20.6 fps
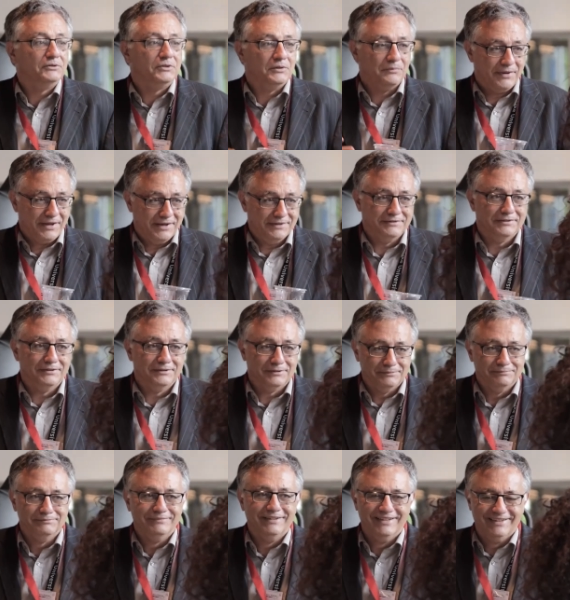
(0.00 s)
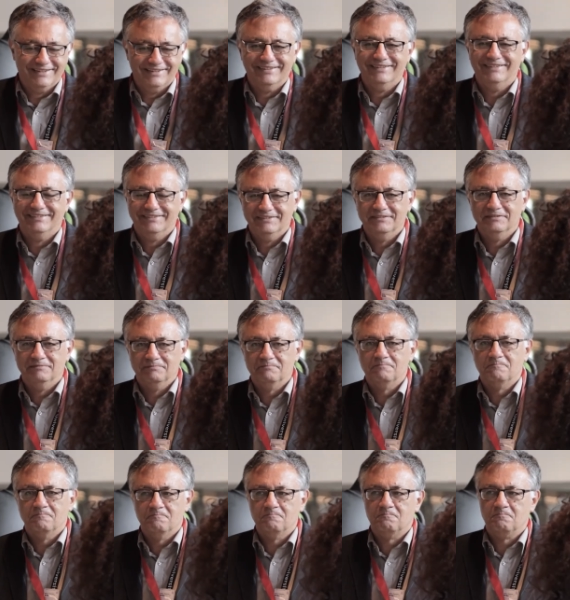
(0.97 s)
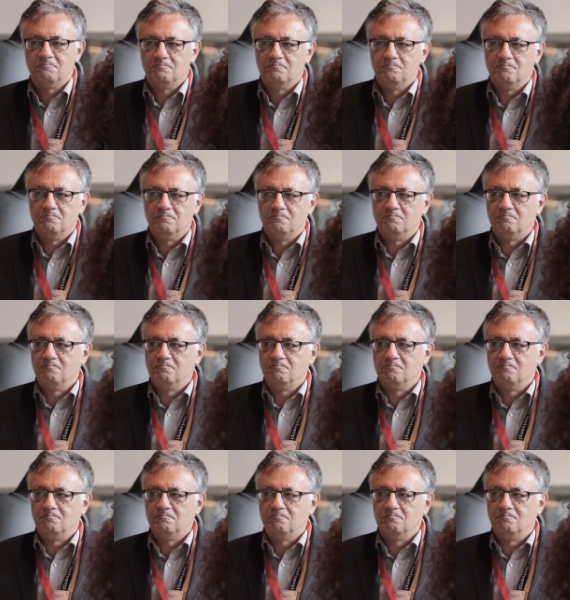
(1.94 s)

topic of better preparing our students for a